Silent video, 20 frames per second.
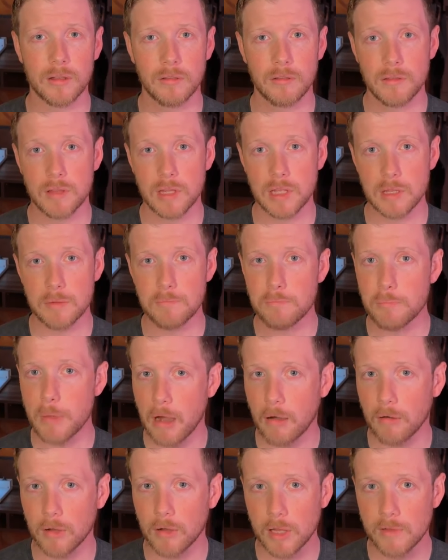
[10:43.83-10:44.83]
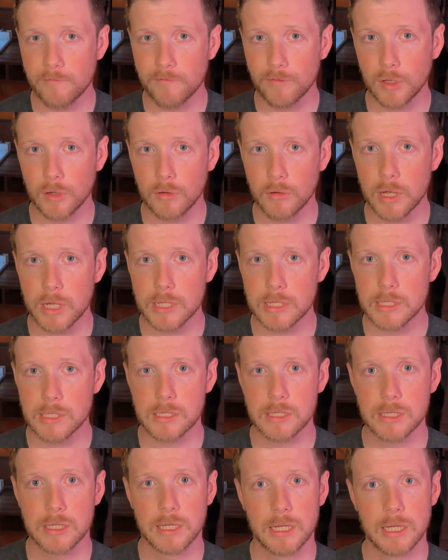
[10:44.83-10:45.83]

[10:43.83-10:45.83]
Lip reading: the barrel influence,